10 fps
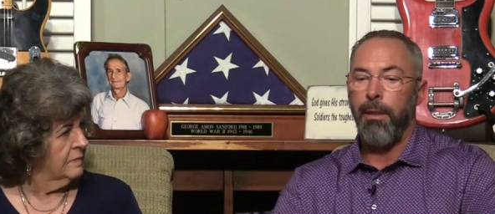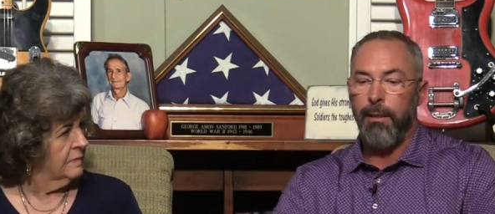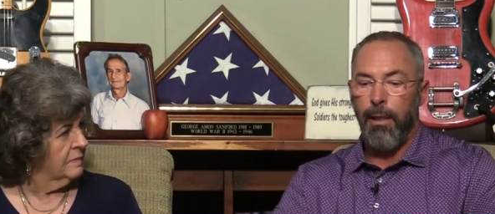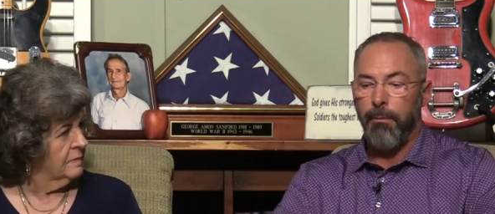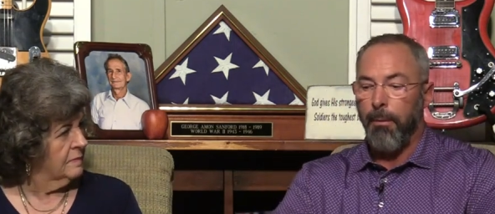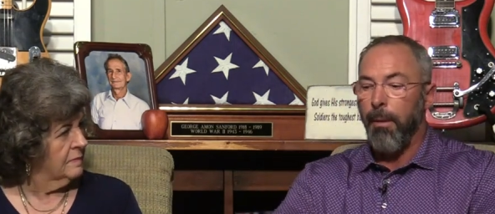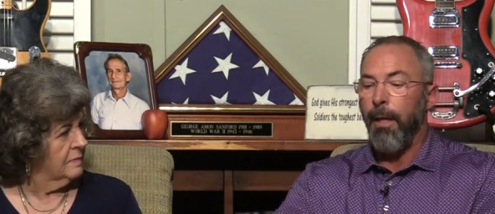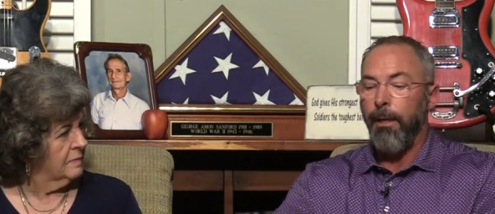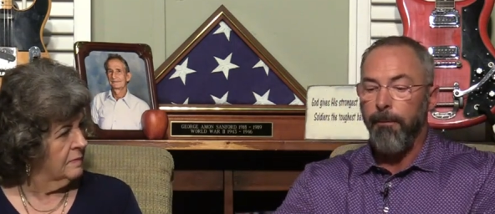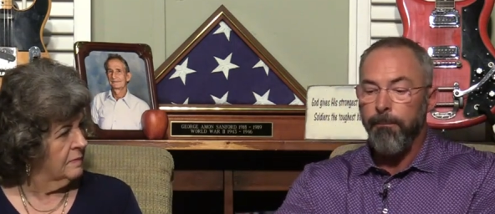Speaker 1: time
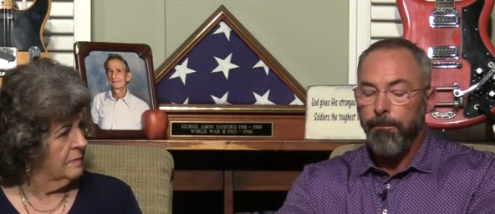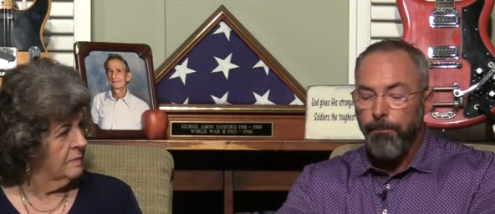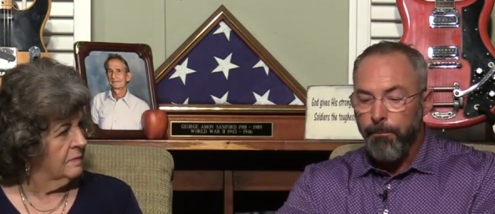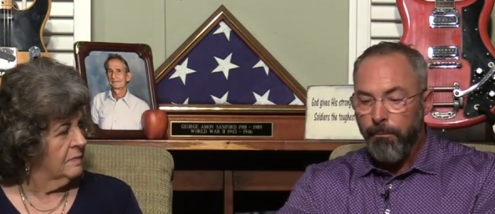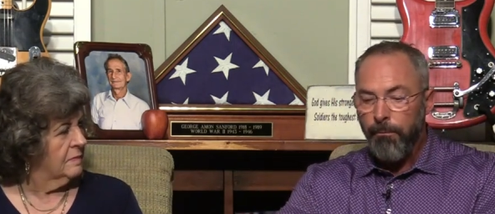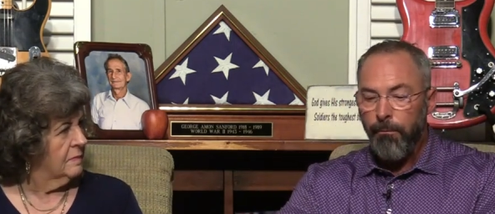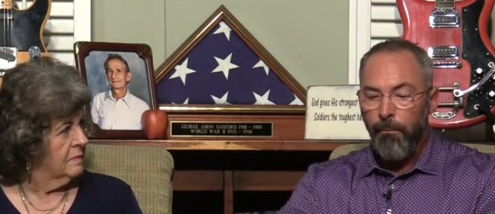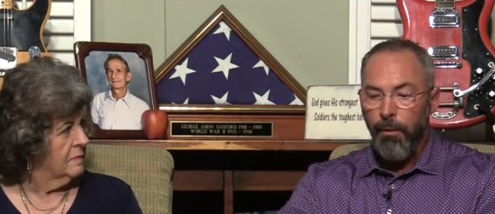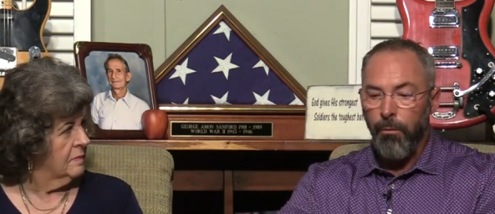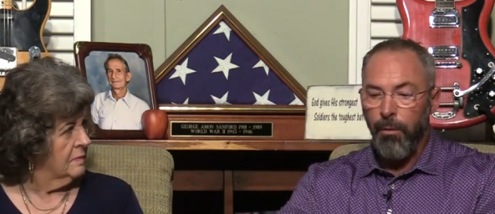debate
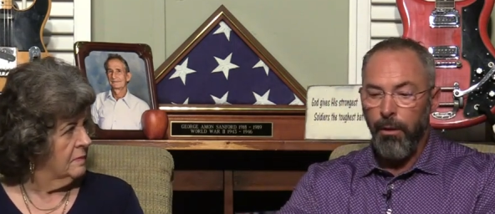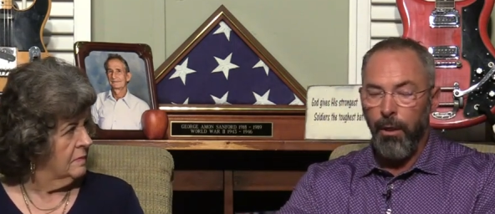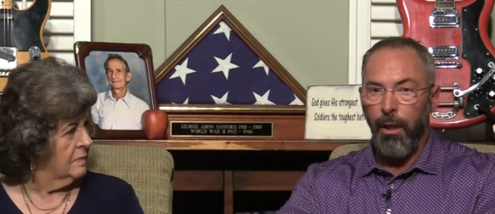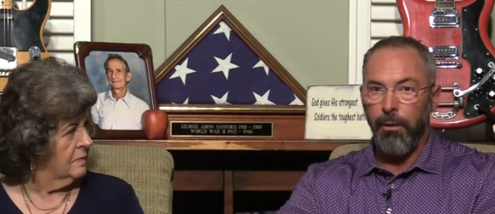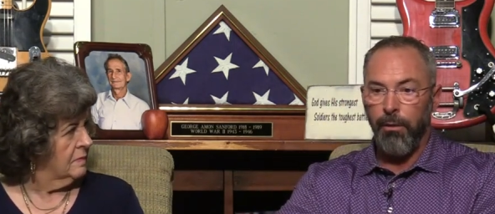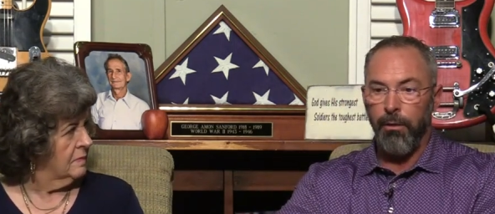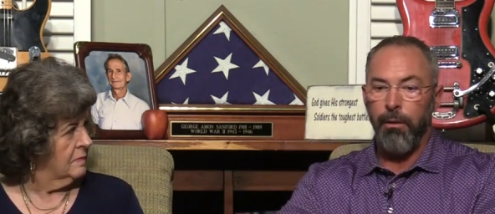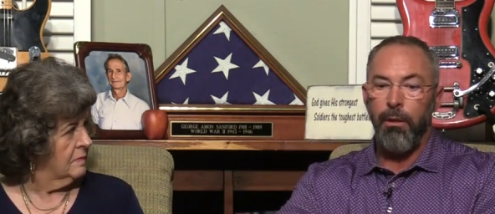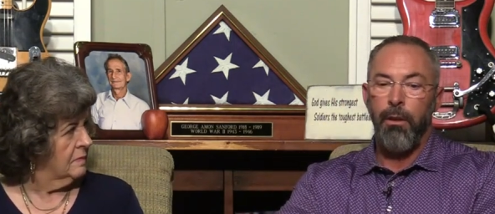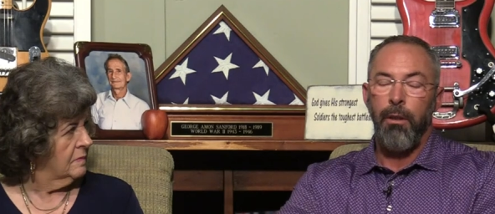with a doctor
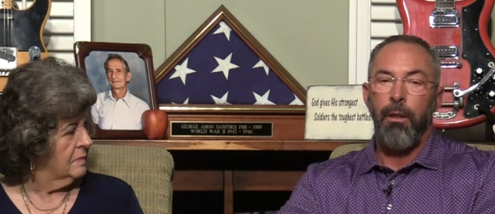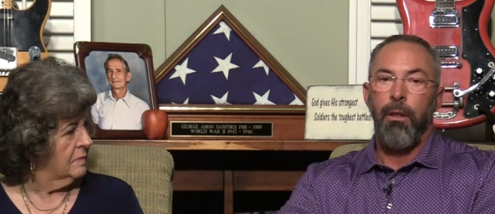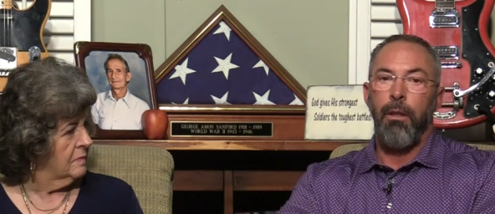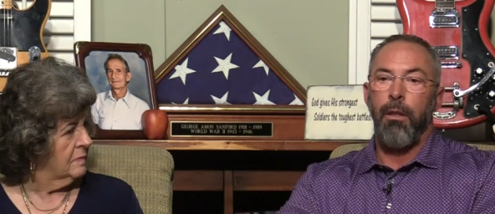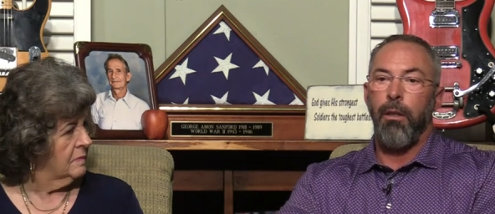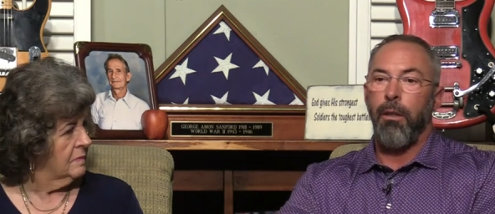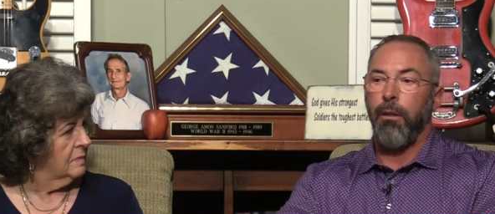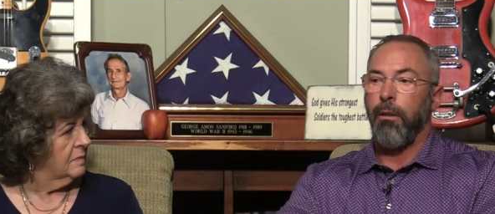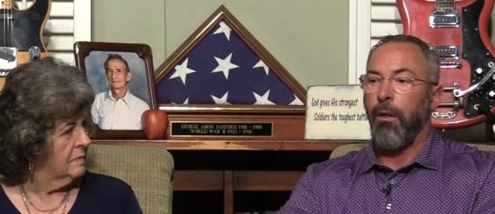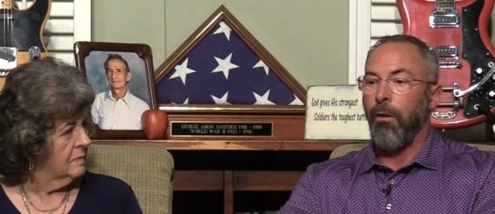uh,
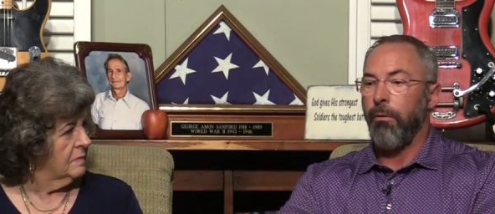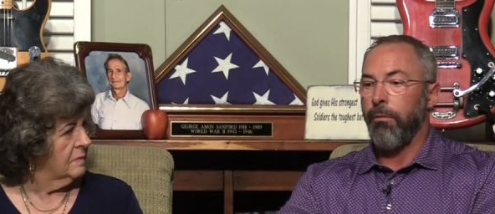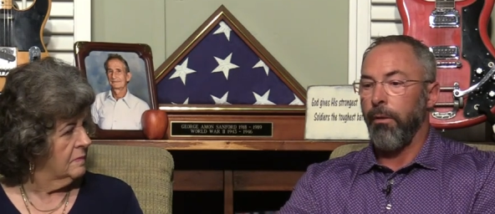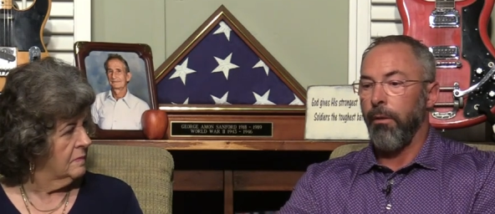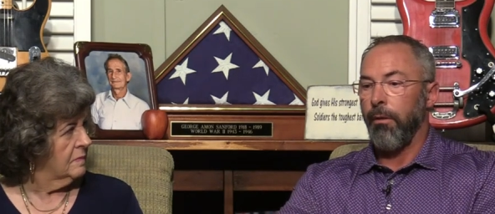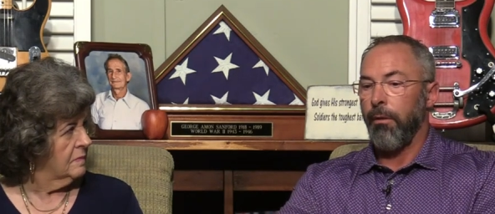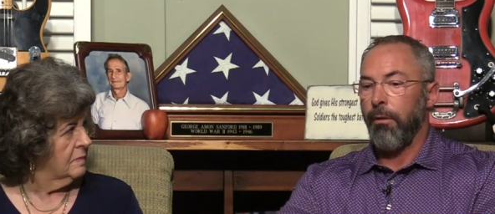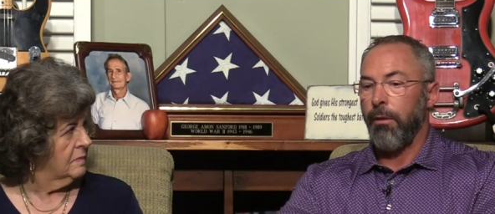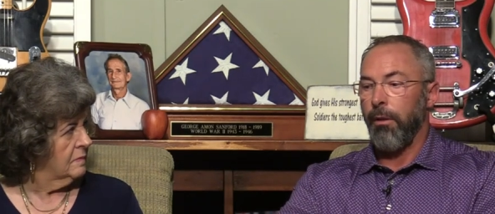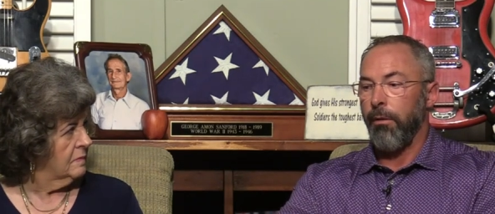over,
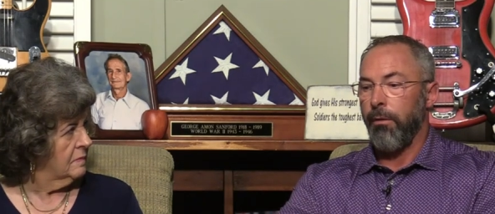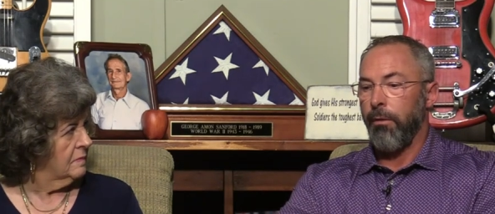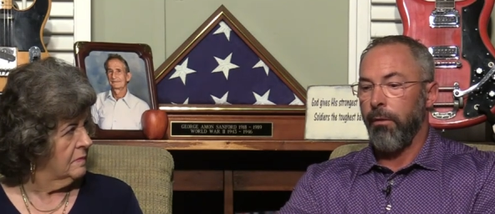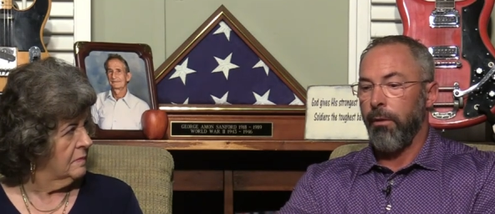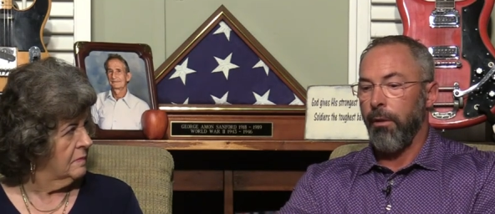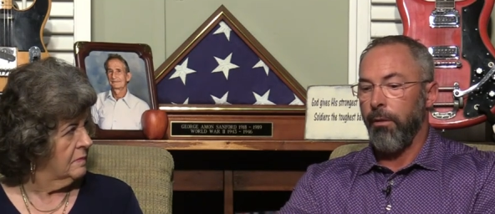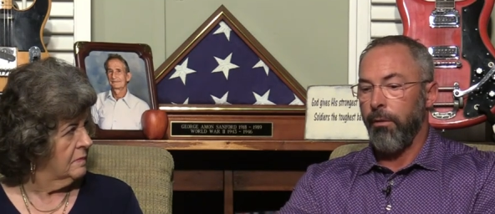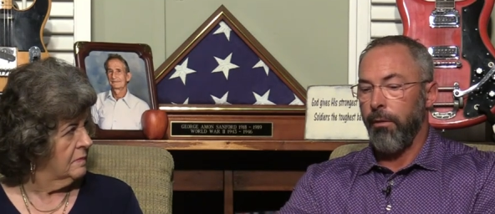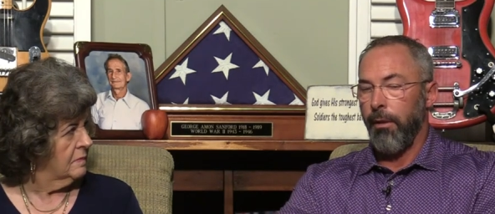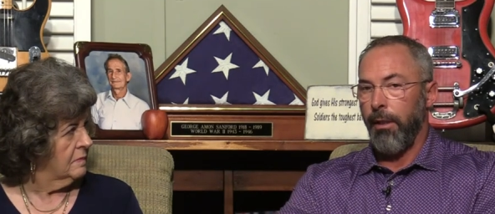because because
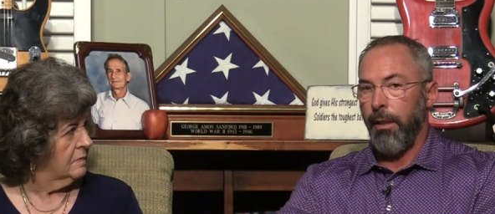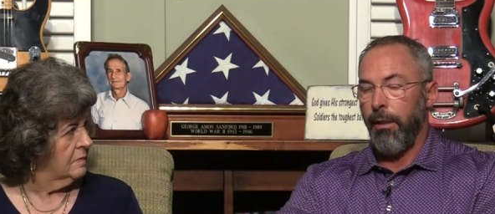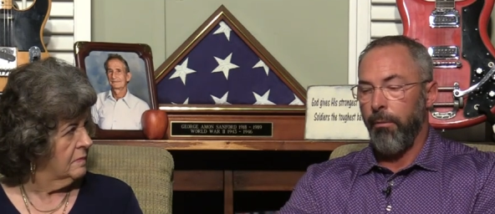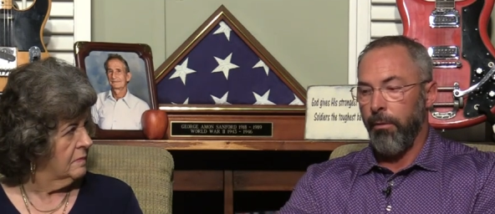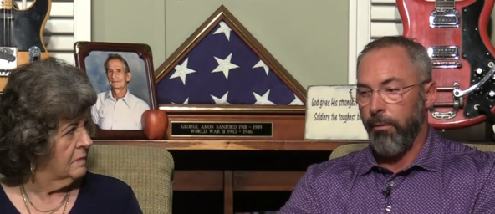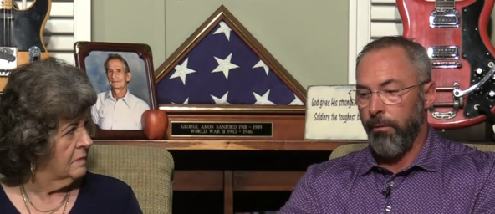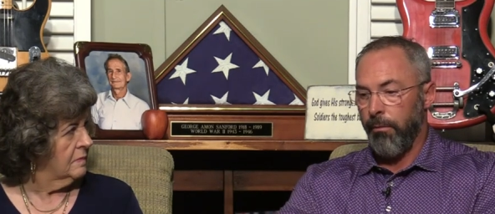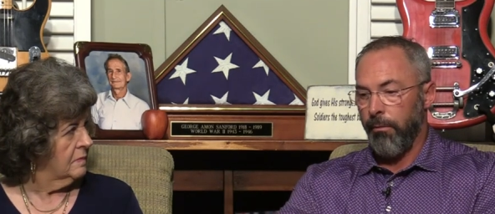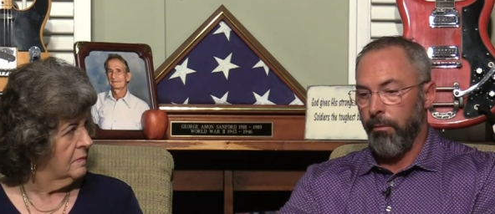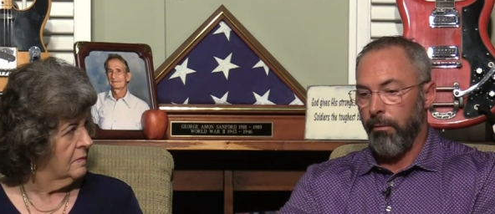he was,
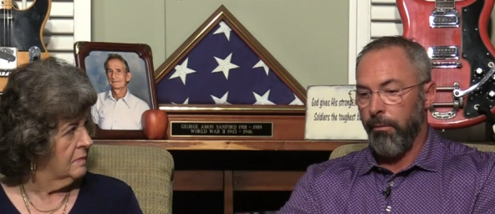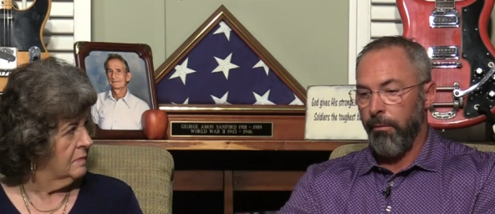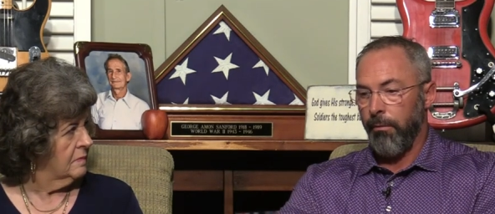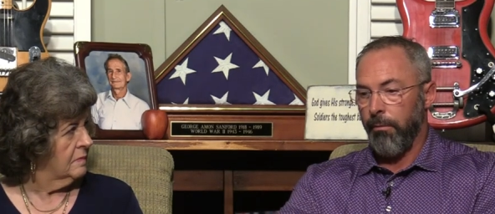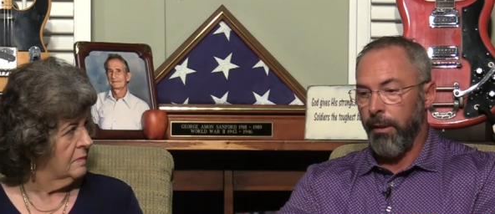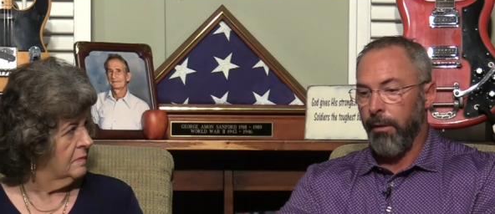we,